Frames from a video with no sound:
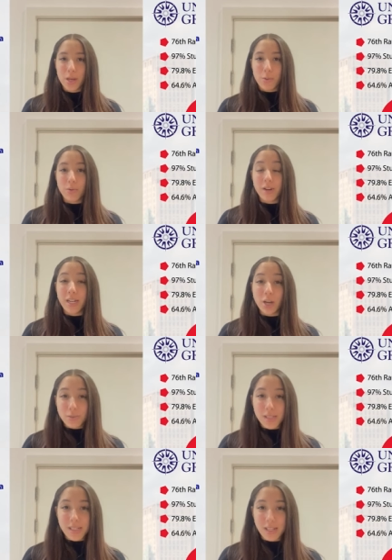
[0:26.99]
We really
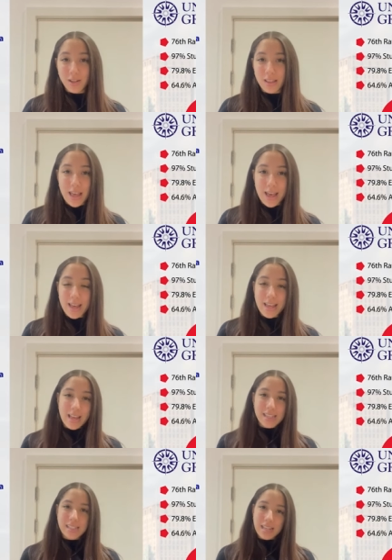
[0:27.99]
hope to see you there.
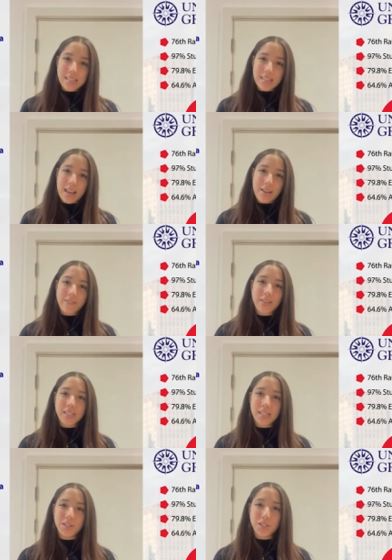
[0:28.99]
Stay safe. See you